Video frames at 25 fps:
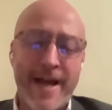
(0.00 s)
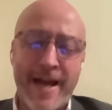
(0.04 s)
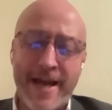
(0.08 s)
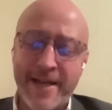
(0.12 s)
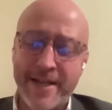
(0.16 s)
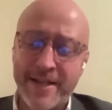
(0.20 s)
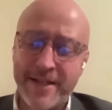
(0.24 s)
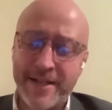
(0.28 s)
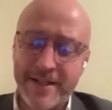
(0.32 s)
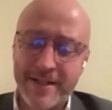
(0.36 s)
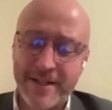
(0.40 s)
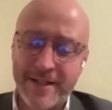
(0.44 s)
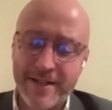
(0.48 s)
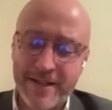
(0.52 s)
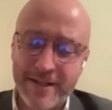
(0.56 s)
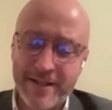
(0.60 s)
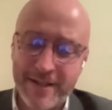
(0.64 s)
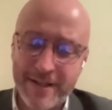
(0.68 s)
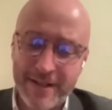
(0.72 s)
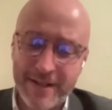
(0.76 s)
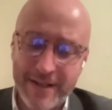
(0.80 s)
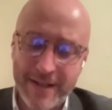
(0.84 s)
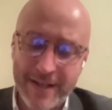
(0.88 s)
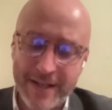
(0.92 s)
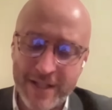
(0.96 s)
And
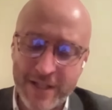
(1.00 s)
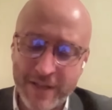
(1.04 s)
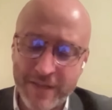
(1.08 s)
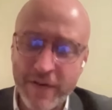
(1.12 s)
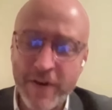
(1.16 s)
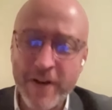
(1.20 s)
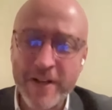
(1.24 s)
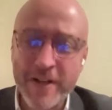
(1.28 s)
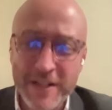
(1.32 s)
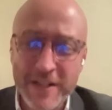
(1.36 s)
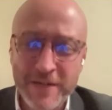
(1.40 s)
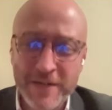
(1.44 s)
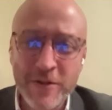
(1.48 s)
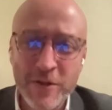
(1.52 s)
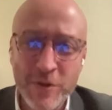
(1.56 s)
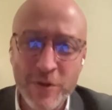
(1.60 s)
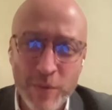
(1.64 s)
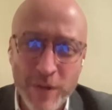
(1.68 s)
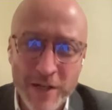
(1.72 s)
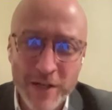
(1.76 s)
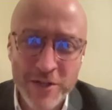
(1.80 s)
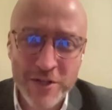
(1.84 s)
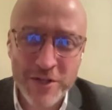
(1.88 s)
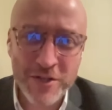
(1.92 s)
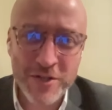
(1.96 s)
it's a very
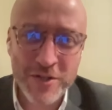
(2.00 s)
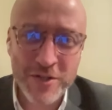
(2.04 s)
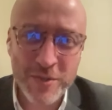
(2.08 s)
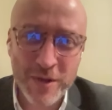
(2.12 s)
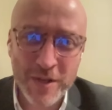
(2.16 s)
difficult question